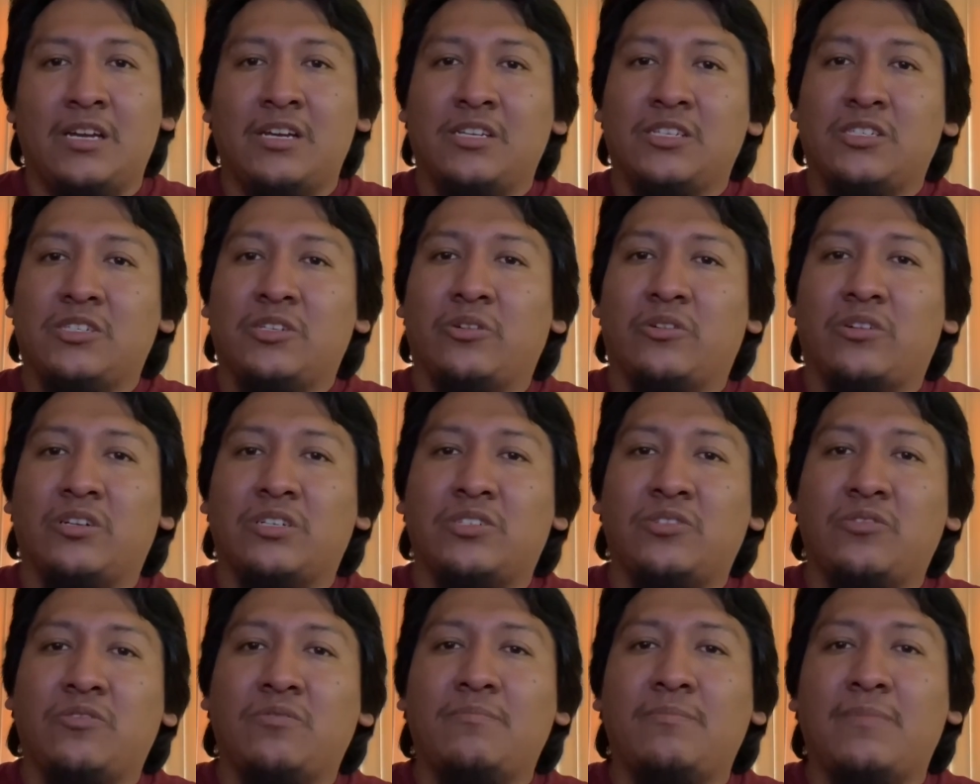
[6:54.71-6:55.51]
So
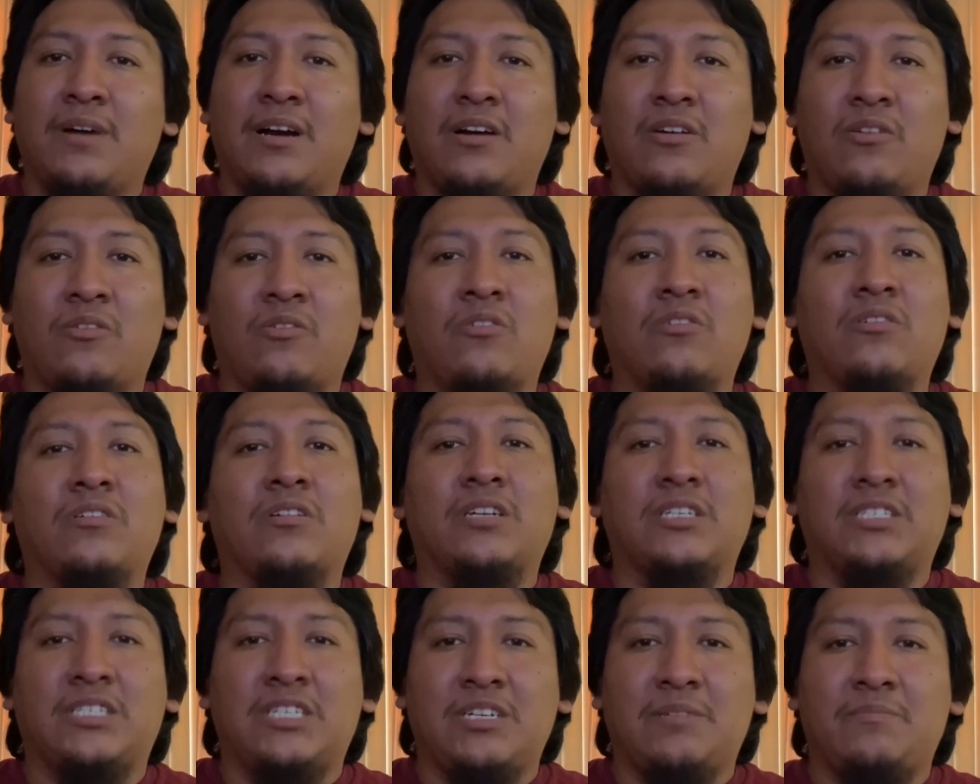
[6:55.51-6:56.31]
katuma or
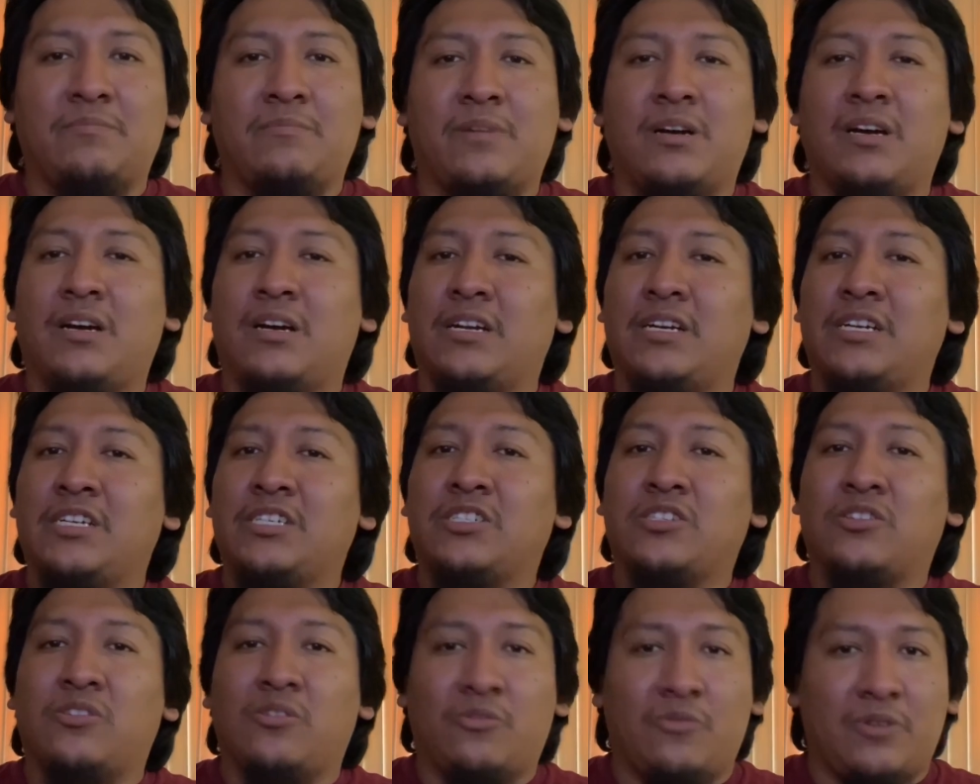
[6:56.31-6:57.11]
katima is
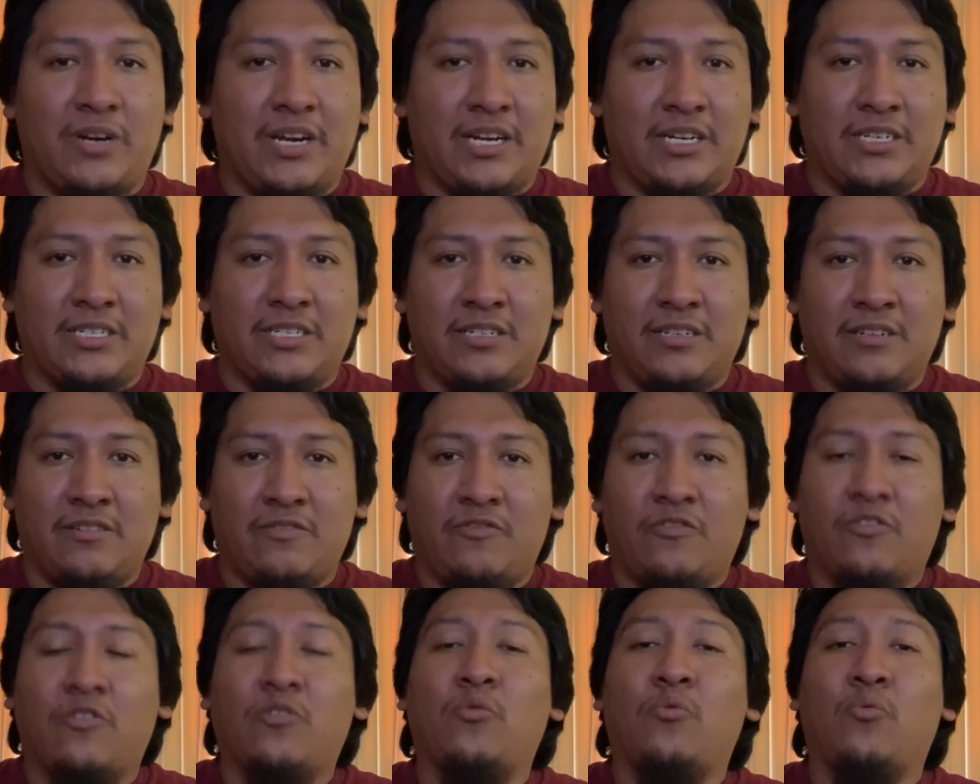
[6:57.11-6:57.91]
correct
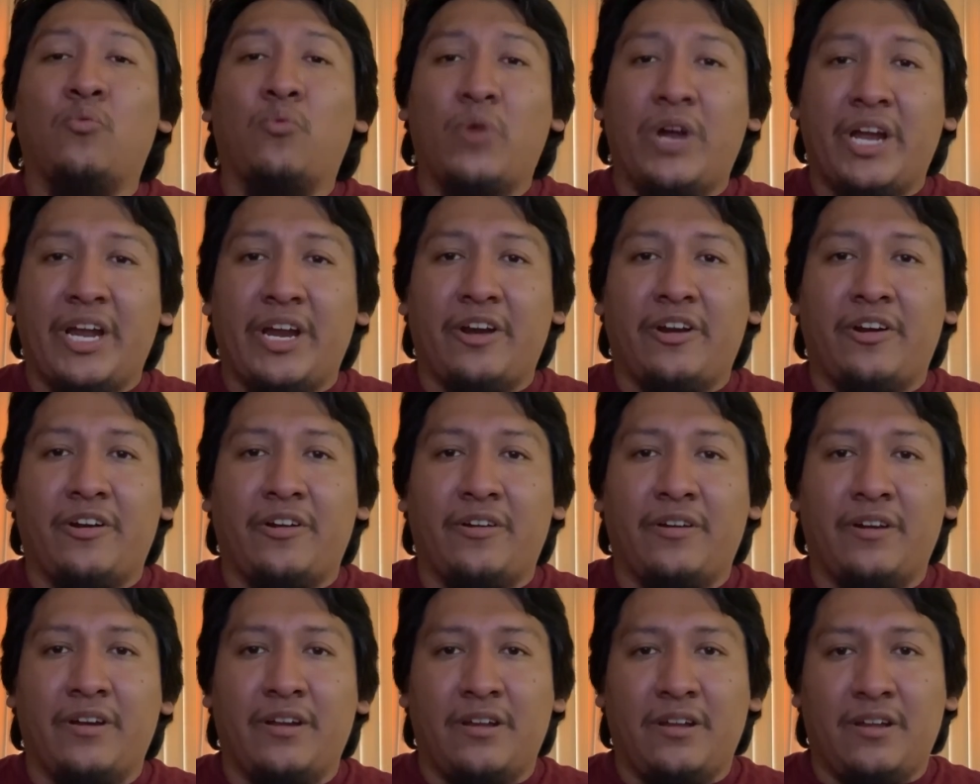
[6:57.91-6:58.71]
for where,
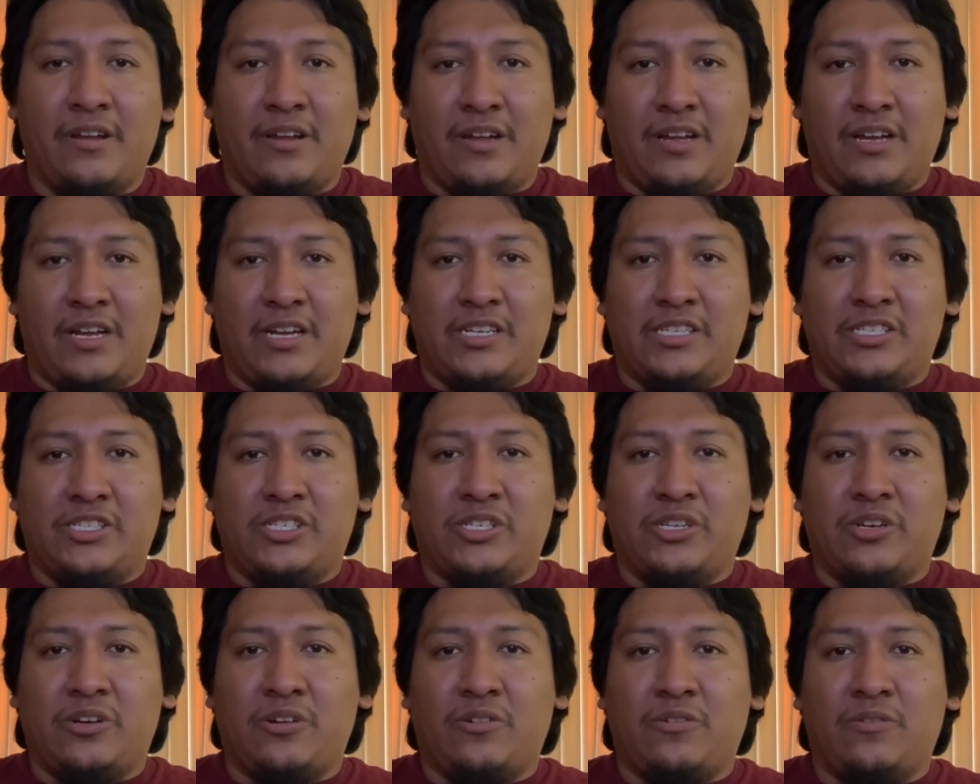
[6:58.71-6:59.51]
and
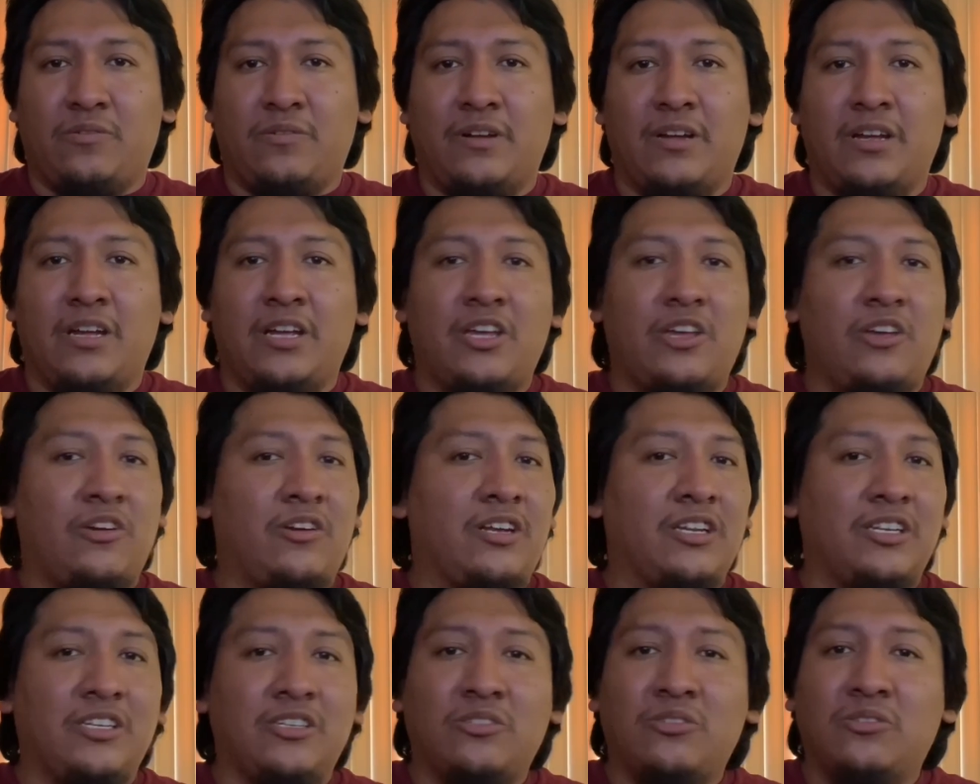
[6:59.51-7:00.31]
so you
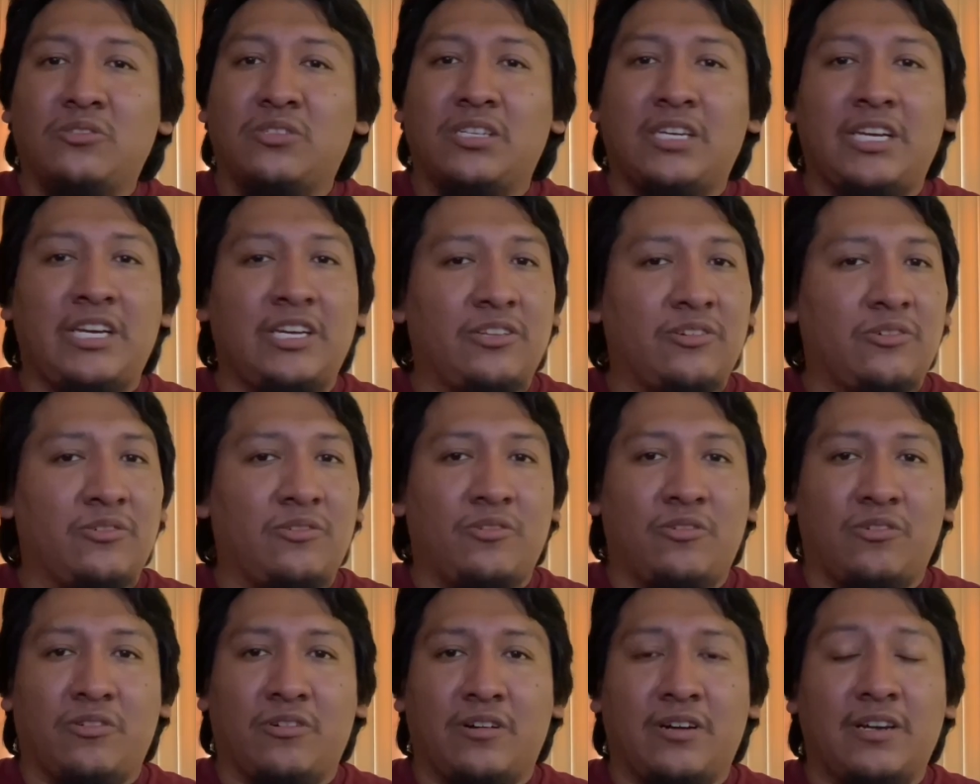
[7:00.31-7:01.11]
can use either
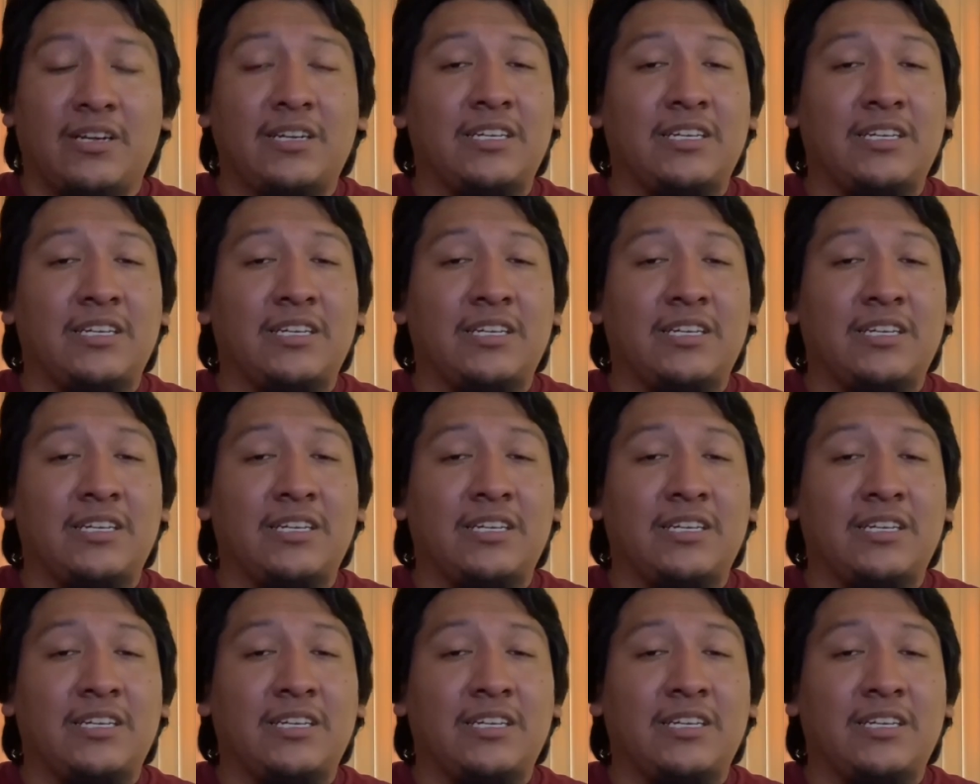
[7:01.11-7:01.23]
or, it